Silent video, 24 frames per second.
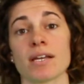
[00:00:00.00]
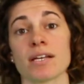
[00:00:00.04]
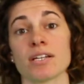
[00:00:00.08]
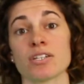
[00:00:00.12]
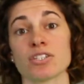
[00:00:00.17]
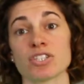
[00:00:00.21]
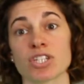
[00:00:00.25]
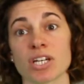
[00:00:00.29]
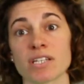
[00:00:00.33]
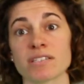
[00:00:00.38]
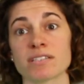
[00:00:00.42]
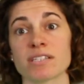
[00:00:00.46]

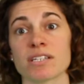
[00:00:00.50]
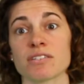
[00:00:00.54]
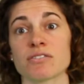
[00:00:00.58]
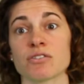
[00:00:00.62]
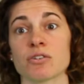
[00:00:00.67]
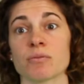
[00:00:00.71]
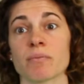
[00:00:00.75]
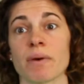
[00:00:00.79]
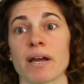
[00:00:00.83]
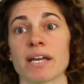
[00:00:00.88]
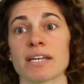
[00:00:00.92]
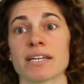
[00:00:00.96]
Just as
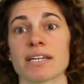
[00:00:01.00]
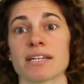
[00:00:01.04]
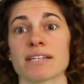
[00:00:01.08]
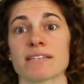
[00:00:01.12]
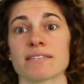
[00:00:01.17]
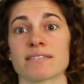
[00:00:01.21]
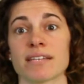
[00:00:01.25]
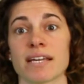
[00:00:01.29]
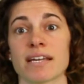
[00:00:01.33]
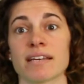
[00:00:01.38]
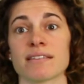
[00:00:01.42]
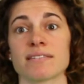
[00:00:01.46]
you might get a
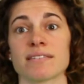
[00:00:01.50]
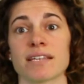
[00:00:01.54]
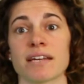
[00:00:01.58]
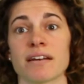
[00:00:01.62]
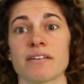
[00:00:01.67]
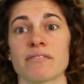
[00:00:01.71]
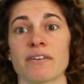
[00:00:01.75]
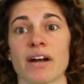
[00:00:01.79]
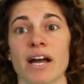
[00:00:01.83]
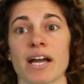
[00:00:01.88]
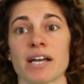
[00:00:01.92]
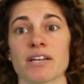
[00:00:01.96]
second set
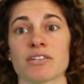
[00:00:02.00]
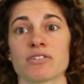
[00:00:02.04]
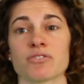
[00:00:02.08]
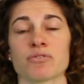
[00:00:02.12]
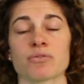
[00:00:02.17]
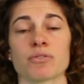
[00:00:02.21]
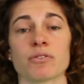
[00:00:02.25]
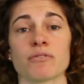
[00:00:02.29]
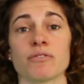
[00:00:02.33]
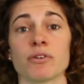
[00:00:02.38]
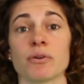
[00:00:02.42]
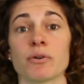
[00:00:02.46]
of eyes
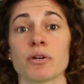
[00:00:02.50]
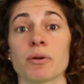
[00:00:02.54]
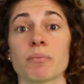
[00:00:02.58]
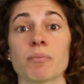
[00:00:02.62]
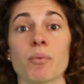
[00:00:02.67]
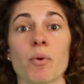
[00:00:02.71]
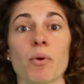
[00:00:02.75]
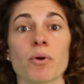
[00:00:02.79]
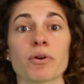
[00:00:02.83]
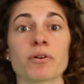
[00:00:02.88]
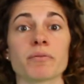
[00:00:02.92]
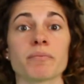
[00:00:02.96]
to review an
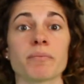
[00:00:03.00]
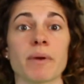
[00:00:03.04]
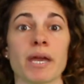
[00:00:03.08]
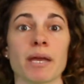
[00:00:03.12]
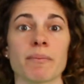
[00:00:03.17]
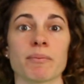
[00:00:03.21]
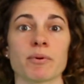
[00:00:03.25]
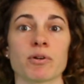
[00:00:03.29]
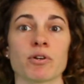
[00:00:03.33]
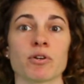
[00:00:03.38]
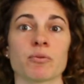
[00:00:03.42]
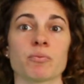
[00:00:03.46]
important
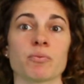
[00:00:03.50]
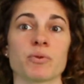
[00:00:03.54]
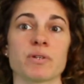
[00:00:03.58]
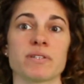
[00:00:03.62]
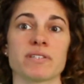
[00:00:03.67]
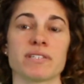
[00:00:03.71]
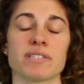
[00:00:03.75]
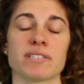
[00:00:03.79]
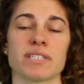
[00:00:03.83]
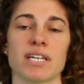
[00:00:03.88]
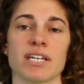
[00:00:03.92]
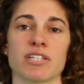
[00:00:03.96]
paper or
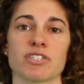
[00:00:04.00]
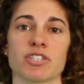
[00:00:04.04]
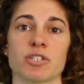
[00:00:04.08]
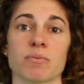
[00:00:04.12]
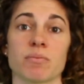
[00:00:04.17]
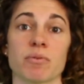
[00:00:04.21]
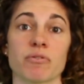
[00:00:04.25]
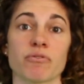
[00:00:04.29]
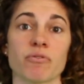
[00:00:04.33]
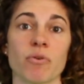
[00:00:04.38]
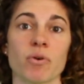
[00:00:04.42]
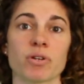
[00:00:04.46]
presentation
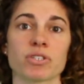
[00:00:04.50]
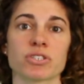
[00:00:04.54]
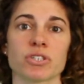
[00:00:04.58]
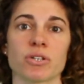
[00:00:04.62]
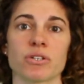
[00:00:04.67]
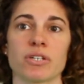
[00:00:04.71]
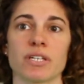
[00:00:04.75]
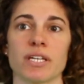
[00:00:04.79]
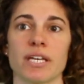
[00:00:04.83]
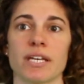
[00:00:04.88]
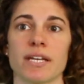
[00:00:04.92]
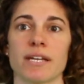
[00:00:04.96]
before
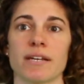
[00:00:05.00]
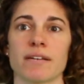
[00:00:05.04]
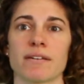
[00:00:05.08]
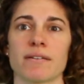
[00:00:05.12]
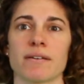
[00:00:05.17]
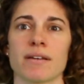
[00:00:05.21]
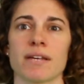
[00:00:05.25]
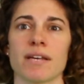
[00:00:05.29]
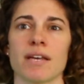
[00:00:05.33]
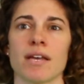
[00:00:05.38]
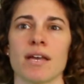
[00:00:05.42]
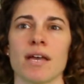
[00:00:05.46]
turning it
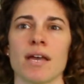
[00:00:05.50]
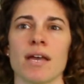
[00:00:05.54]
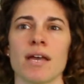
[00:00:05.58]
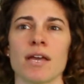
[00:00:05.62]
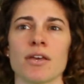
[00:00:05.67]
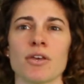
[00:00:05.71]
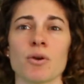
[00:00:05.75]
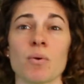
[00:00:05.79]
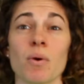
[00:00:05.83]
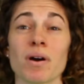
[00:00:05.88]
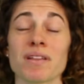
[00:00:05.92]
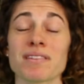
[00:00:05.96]
in,
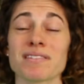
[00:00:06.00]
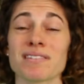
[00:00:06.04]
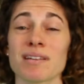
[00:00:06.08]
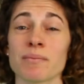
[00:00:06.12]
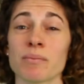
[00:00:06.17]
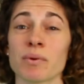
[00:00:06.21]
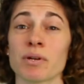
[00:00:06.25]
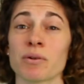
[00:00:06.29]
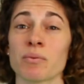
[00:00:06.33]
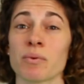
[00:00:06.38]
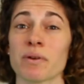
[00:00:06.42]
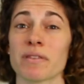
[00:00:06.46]
you want
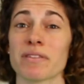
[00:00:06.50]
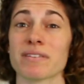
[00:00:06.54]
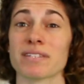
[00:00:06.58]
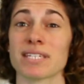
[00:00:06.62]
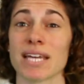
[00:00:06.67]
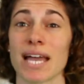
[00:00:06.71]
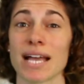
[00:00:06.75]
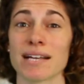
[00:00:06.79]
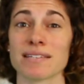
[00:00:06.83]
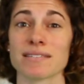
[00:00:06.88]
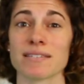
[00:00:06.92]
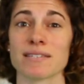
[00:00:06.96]
someone with
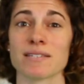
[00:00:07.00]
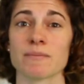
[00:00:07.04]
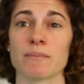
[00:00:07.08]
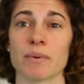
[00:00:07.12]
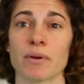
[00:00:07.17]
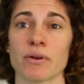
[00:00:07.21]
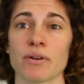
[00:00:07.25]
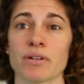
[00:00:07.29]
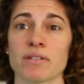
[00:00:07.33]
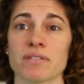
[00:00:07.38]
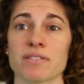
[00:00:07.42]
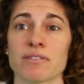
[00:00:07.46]
tax
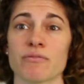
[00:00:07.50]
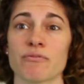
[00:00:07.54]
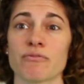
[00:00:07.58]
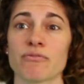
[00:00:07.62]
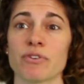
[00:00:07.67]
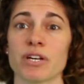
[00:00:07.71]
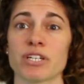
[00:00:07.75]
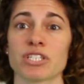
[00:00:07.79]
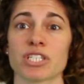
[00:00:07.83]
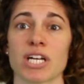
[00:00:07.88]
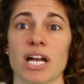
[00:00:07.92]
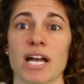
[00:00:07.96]
experience and
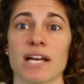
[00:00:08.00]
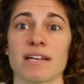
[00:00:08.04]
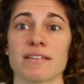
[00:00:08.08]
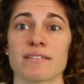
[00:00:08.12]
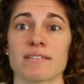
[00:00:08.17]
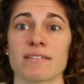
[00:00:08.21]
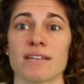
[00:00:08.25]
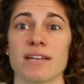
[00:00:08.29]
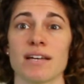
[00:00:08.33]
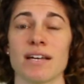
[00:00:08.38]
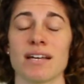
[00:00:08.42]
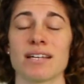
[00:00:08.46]
fresh
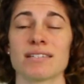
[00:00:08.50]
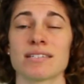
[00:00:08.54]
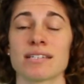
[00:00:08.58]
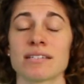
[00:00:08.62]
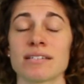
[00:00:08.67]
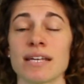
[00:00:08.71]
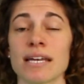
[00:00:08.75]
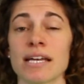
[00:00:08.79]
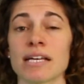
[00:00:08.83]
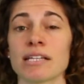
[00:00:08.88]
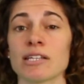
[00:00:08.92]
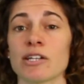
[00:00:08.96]
eyes to
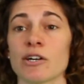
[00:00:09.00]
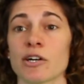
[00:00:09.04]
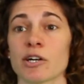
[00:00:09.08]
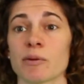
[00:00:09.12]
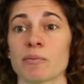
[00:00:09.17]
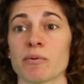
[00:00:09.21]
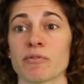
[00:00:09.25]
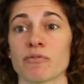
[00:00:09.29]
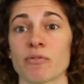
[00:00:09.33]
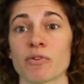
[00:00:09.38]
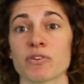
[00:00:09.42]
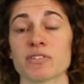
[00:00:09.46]
take a look
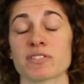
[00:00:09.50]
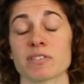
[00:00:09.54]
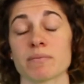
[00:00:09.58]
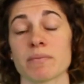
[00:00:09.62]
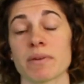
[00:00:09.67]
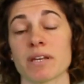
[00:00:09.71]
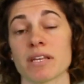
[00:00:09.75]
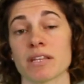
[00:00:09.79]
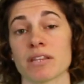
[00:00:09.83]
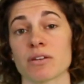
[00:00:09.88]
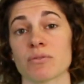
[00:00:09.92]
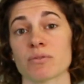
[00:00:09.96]
before
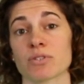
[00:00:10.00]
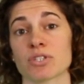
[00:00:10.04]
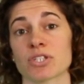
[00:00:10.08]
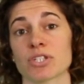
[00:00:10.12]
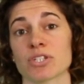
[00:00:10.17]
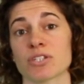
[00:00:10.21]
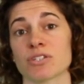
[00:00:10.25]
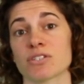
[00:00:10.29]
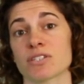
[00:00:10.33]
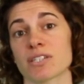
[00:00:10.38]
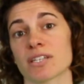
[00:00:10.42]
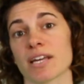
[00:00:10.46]
submitting the
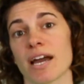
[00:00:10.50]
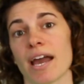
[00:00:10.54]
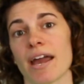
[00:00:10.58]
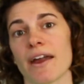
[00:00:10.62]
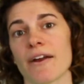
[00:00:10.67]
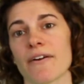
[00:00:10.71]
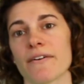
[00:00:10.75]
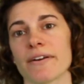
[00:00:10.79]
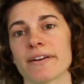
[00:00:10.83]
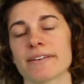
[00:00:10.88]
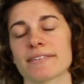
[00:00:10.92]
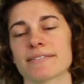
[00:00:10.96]
return to the
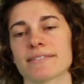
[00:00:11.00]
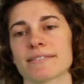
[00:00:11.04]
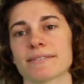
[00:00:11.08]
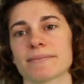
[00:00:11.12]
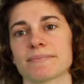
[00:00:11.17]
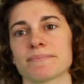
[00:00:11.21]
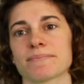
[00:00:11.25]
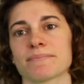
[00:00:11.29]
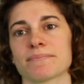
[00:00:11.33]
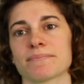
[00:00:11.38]
IRS.